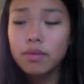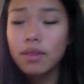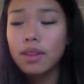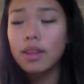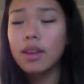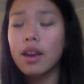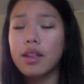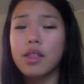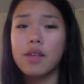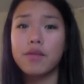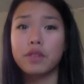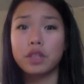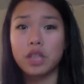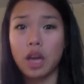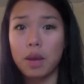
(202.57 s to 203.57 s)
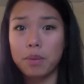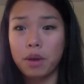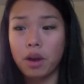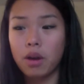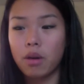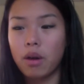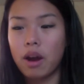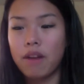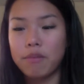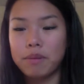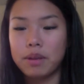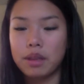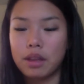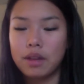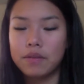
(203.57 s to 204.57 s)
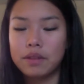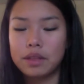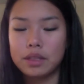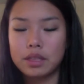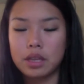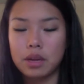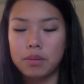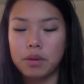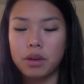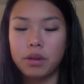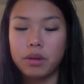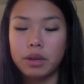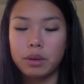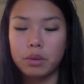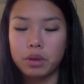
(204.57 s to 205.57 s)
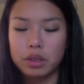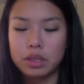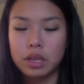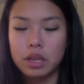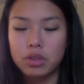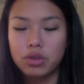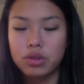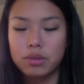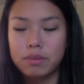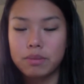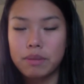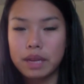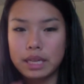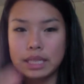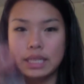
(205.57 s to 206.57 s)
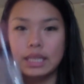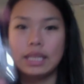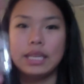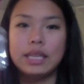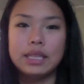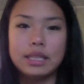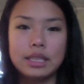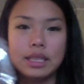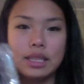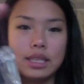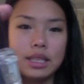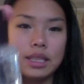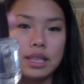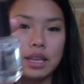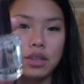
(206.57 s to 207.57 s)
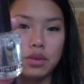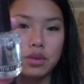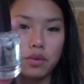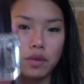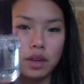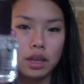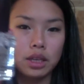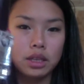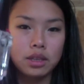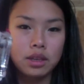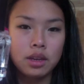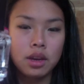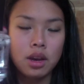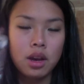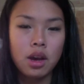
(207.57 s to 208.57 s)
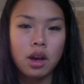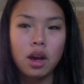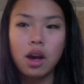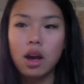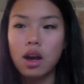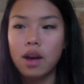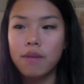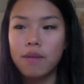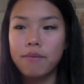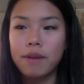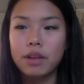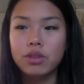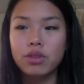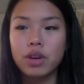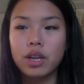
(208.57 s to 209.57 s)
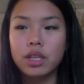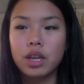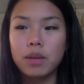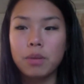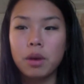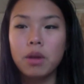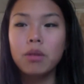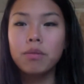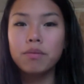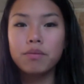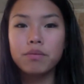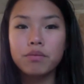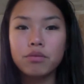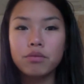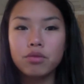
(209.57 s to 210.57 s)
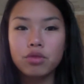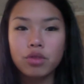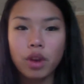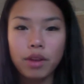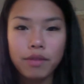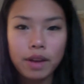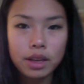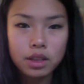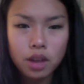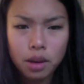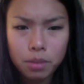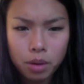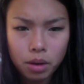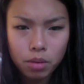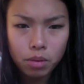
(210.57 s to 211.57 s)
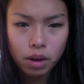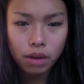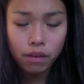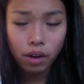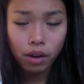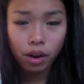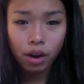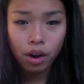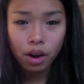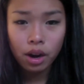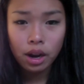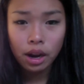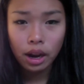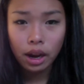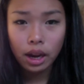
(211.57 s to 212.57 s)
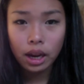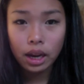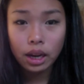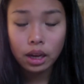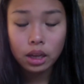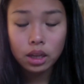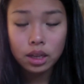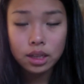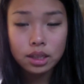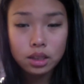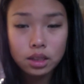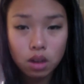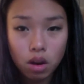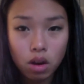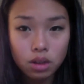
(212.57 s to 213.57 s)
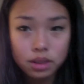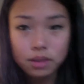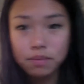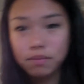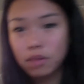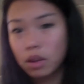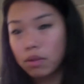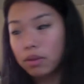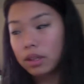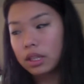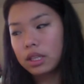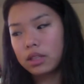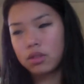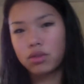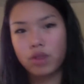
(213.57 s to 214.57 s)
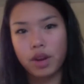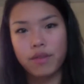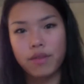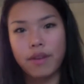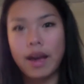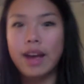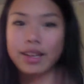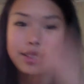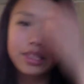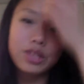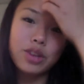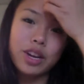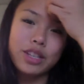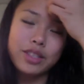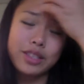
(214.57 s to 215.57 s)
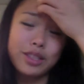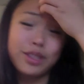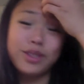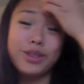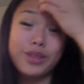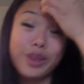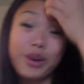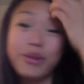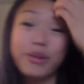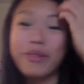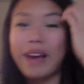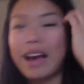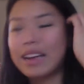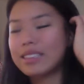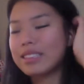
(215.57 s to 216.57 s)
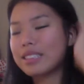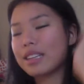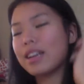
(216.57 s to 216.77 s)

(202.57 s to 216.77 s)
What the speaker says: And then for top coat, I've been loving this top coat. It works tremendously. And this is the Seche Vite Fast Dry top coat. Dry Fast top coat, whatever. It is awesome. It really does dry fast. It dries so fast.